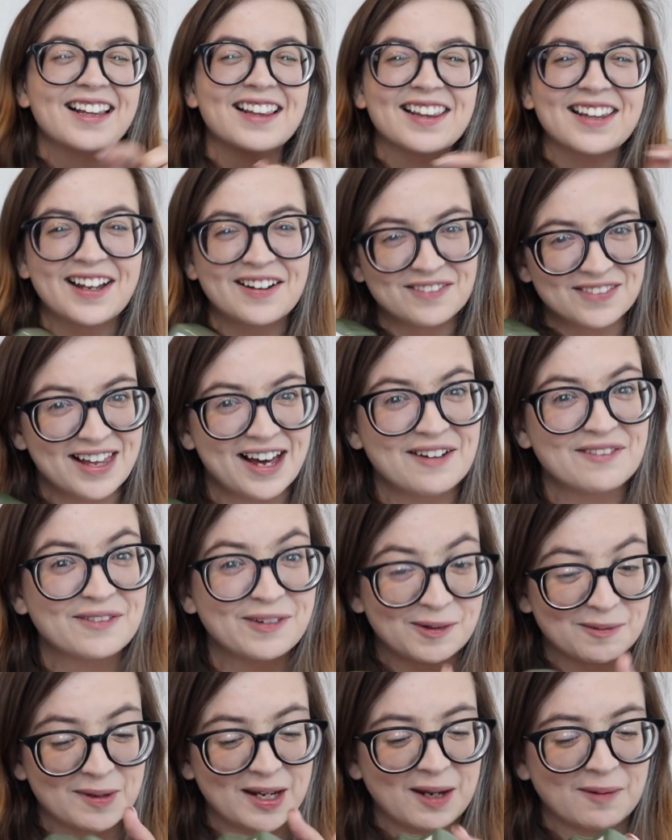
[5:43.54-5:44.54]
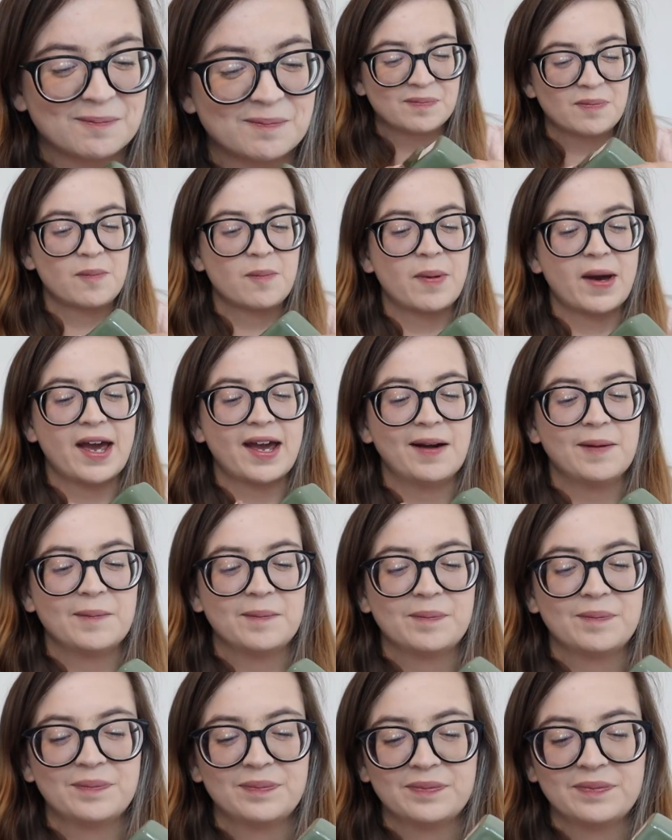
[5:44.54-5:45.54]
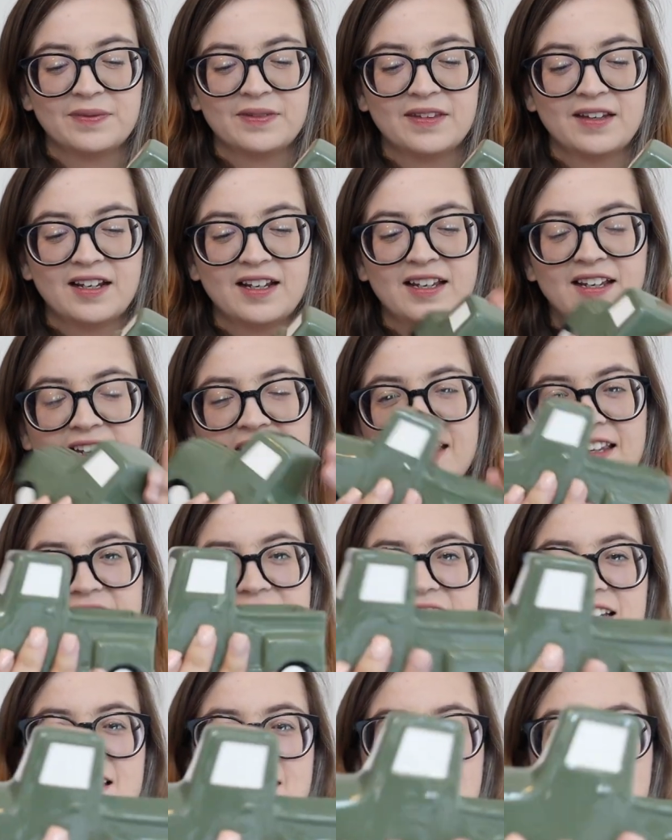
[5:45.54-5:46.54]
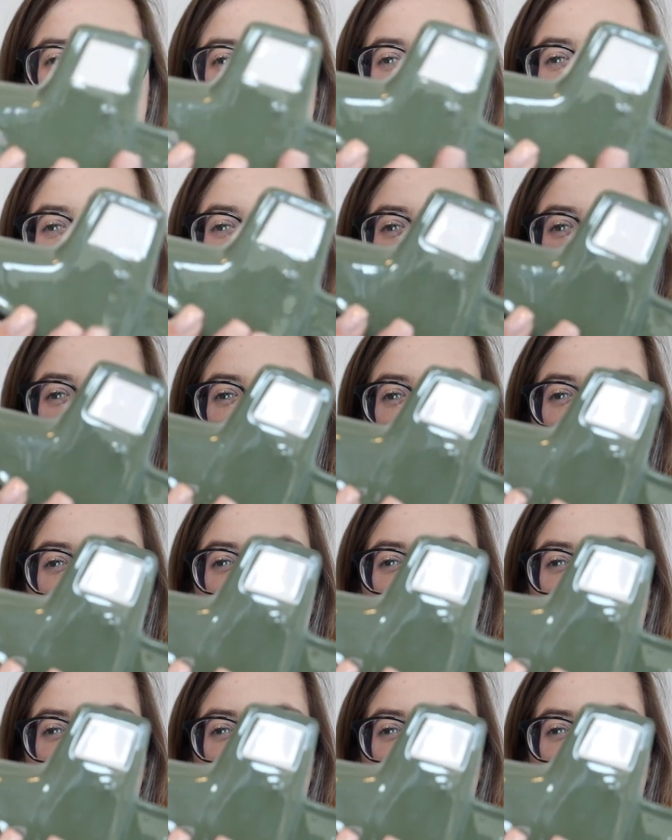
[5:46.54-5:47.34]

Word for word: Love that for me. But this is super cute.